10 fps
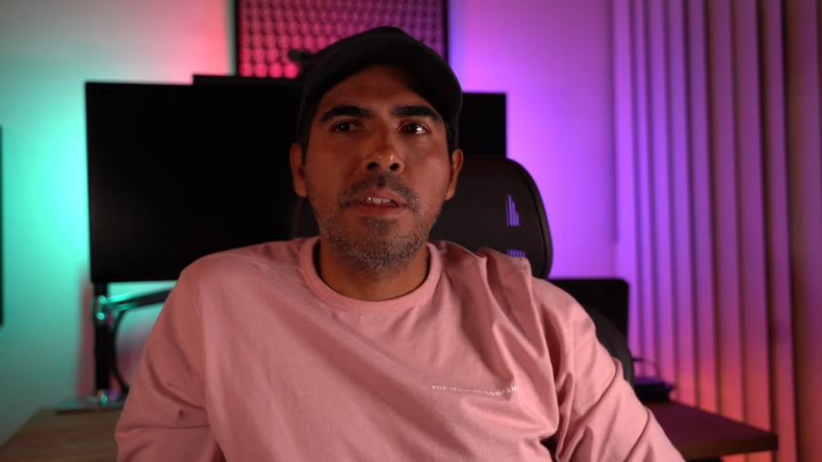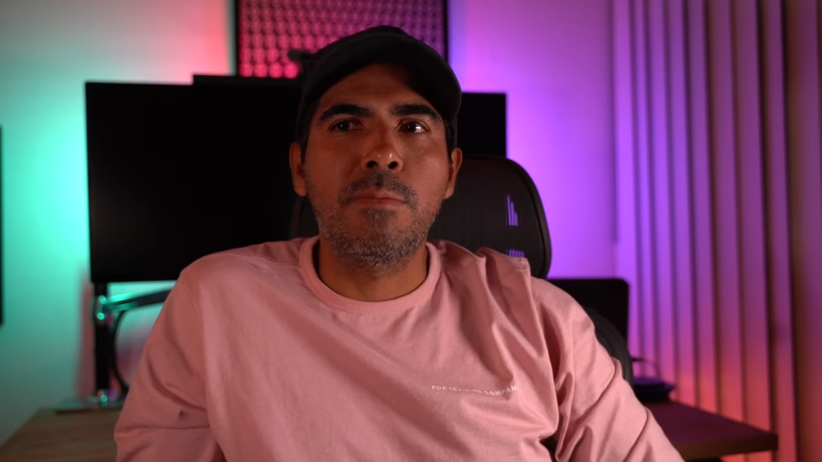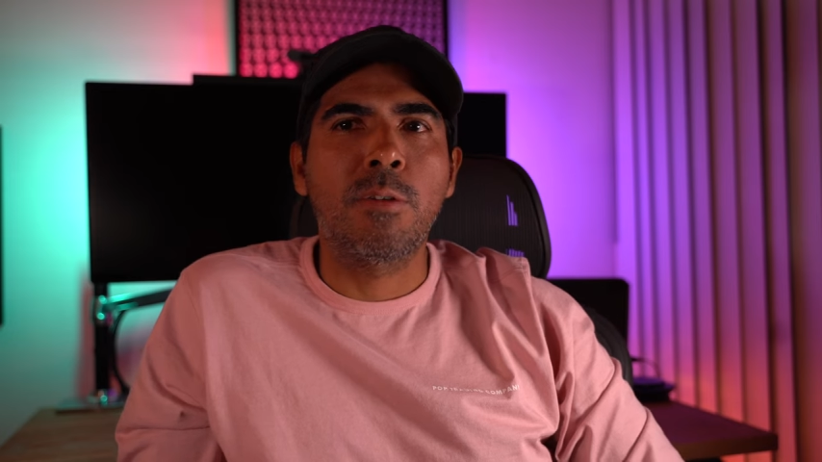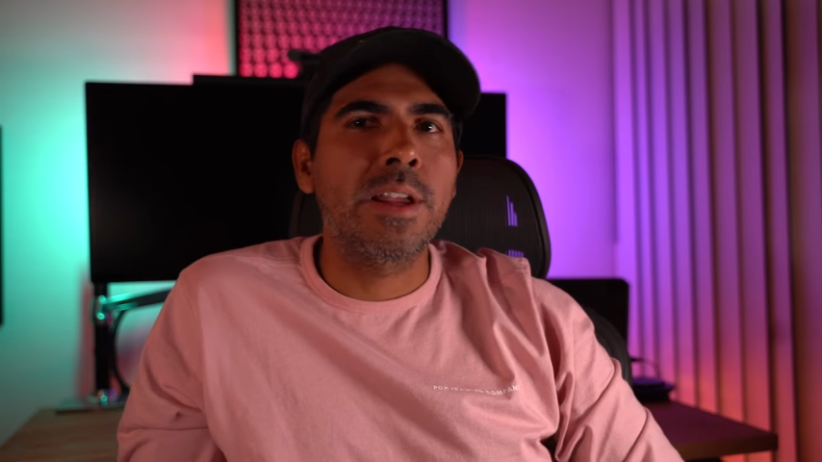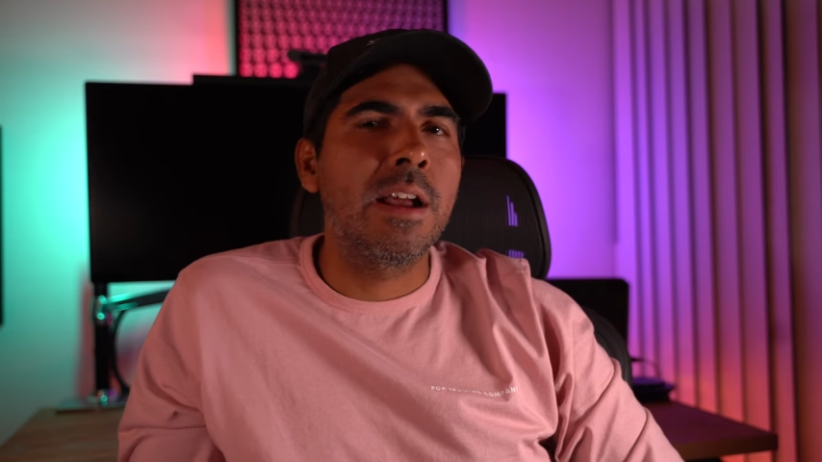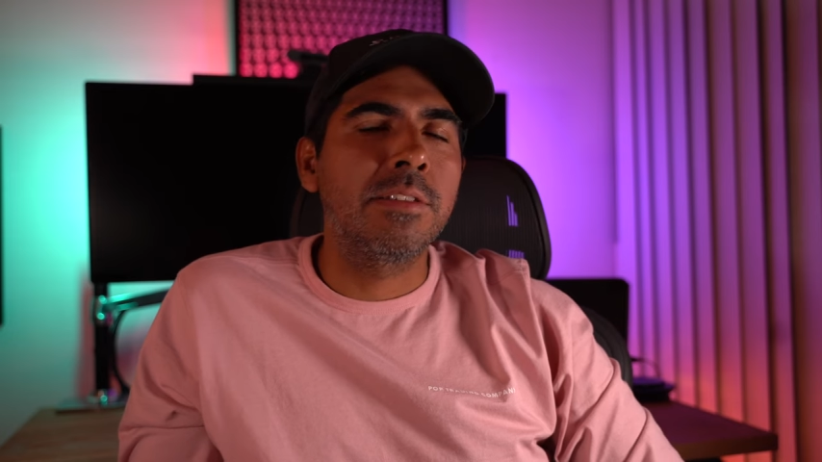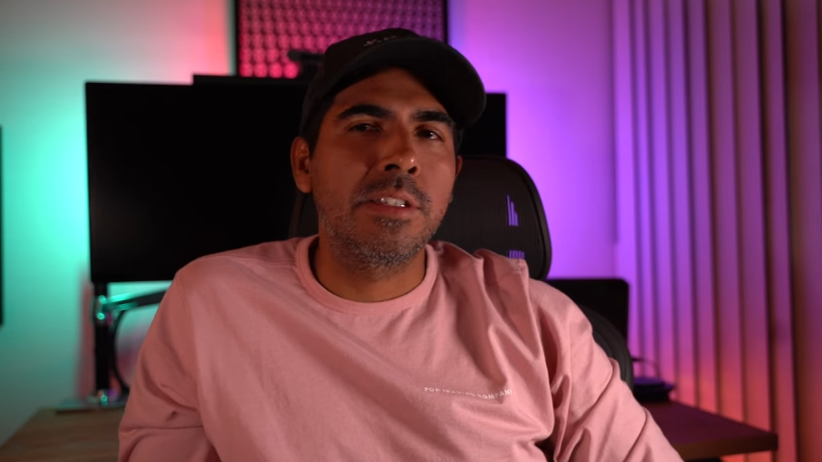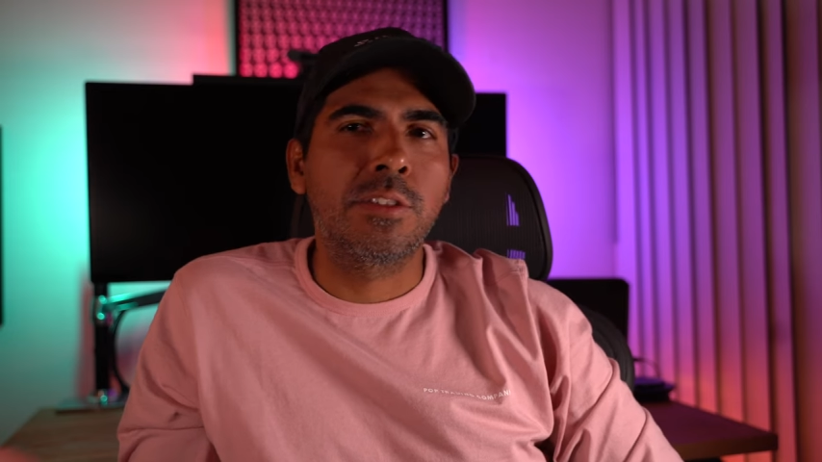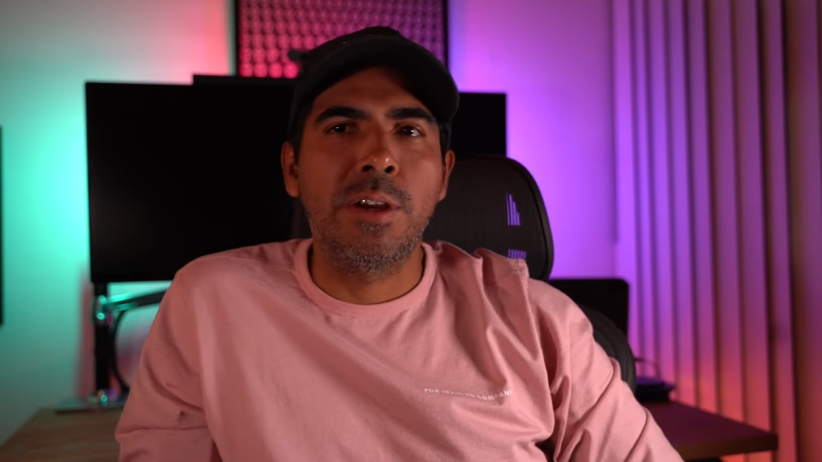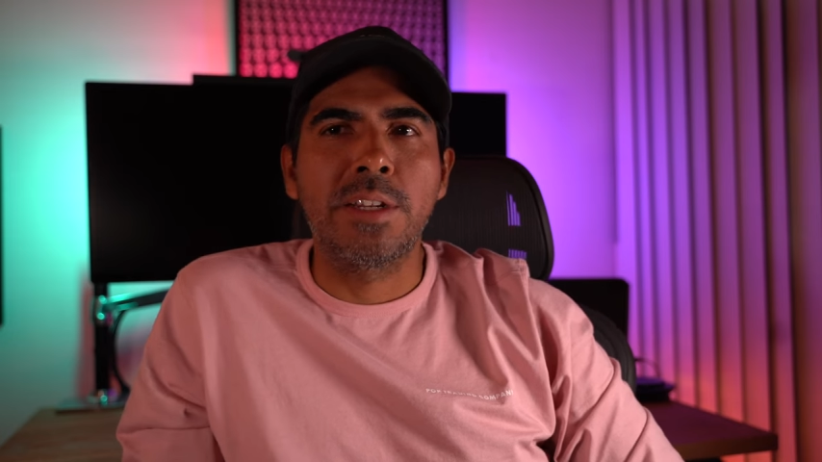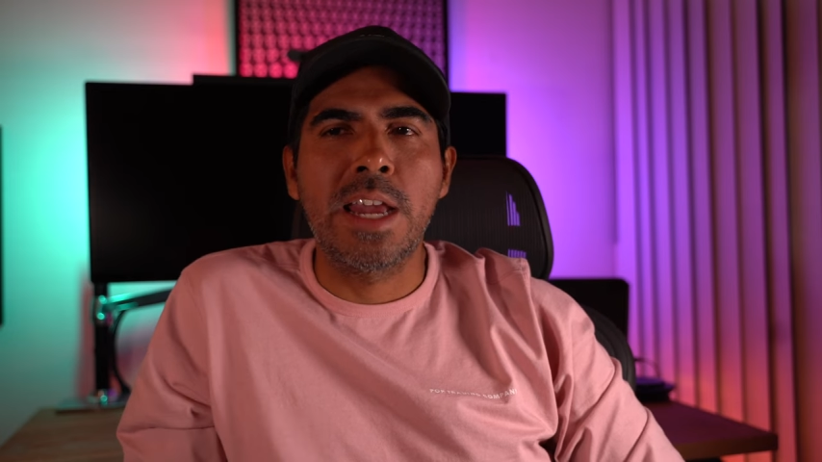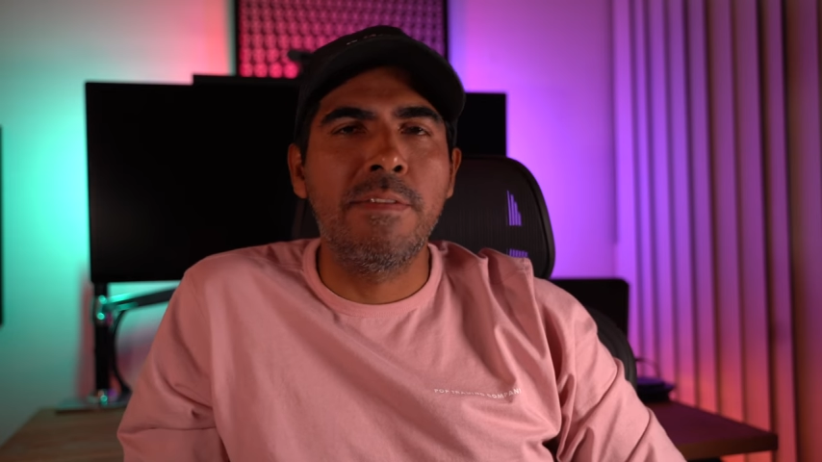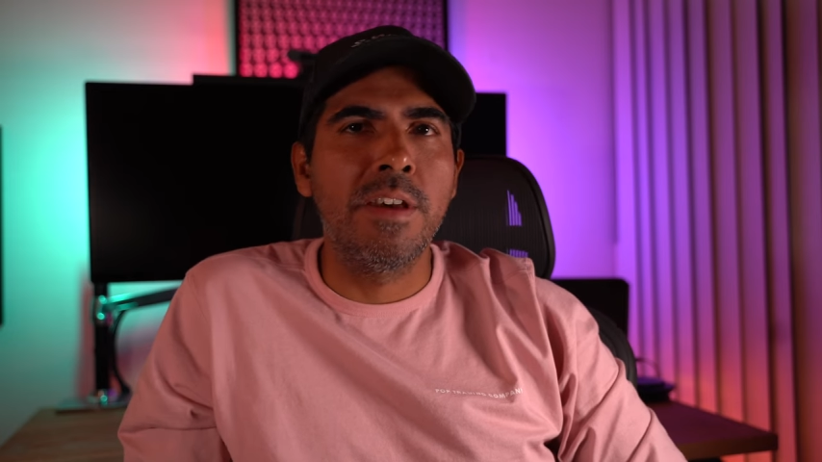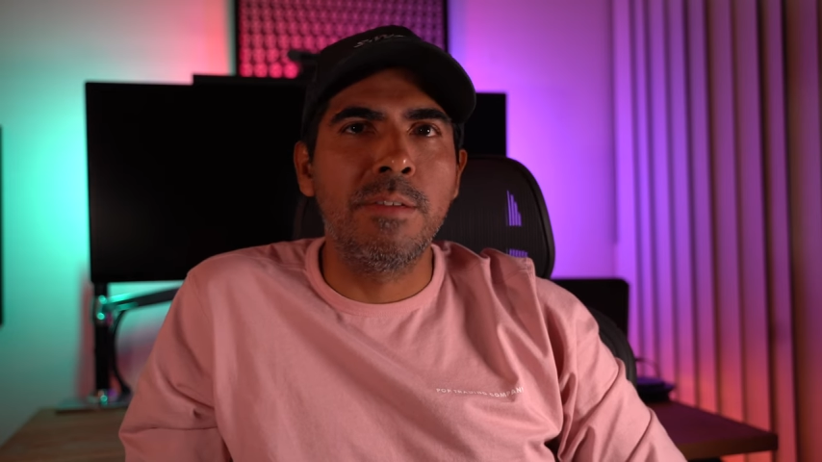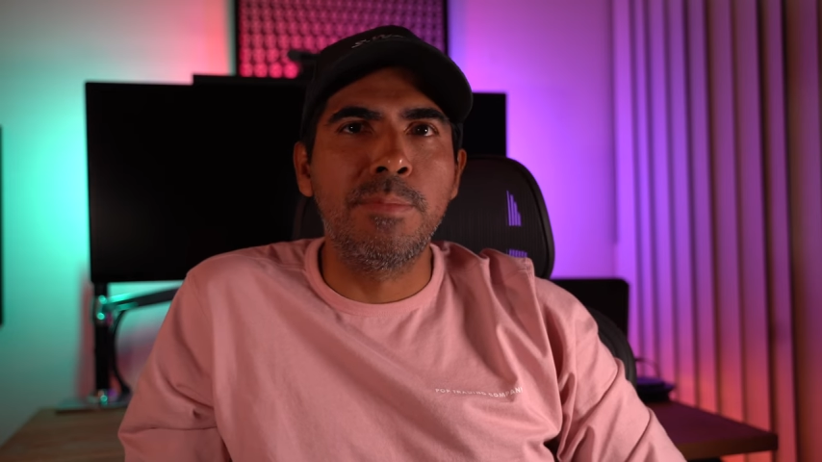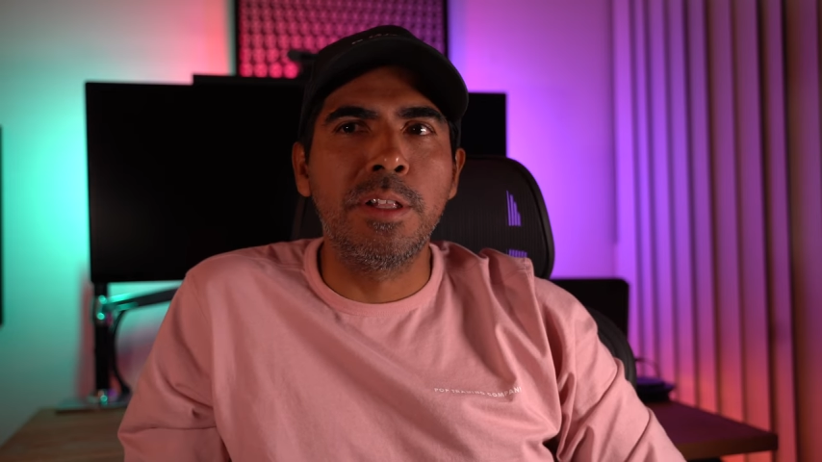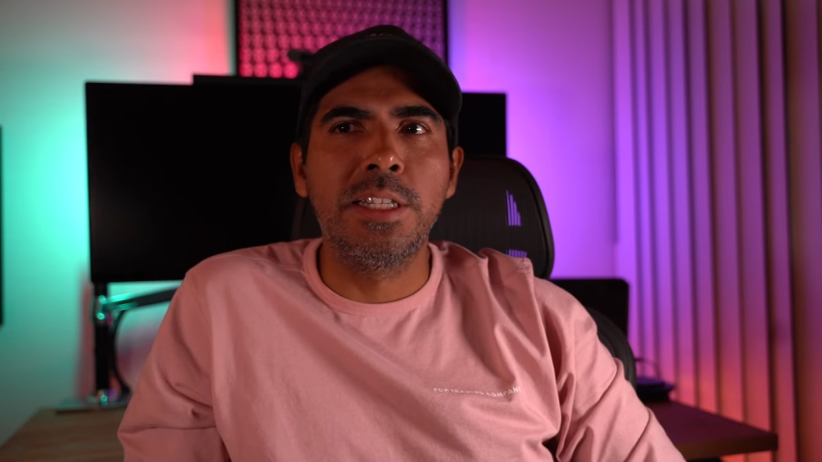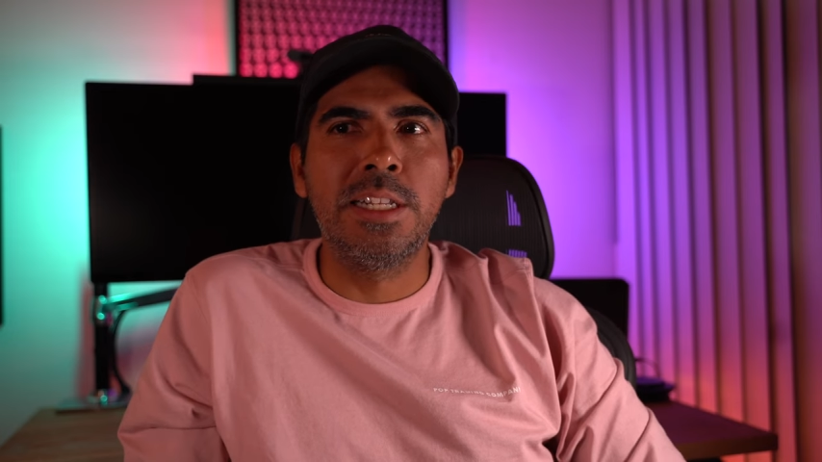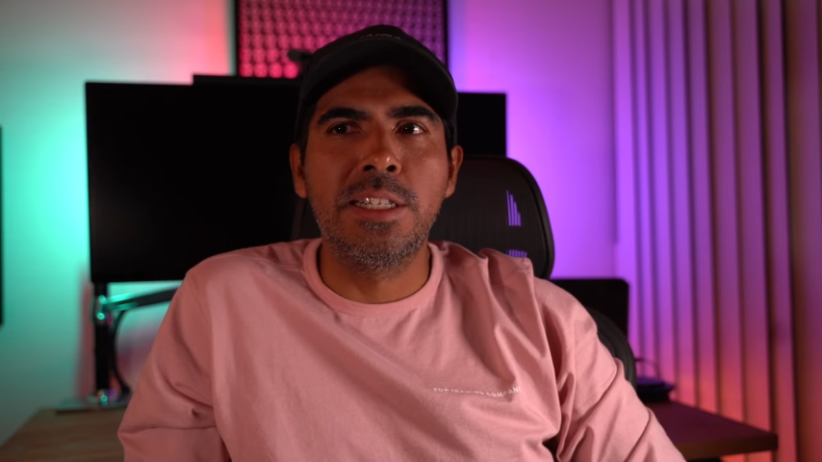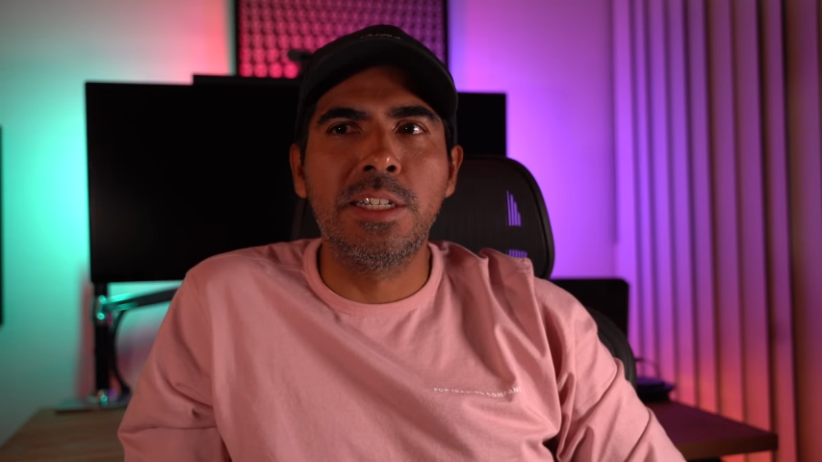in workouts, it's great to have that
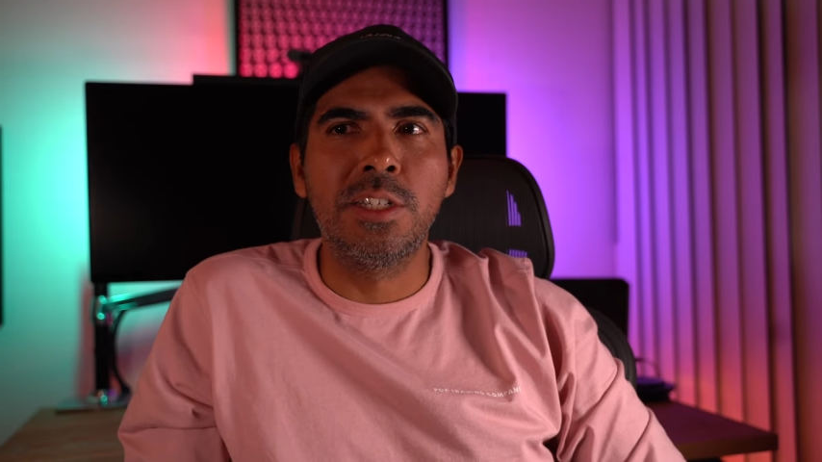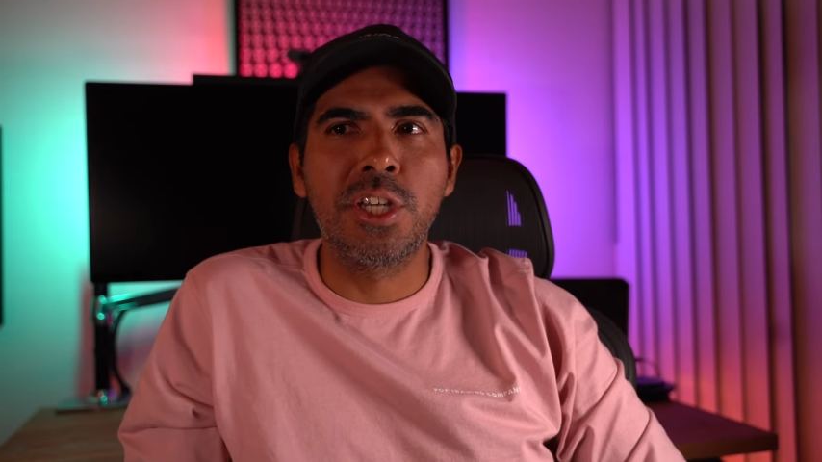ability to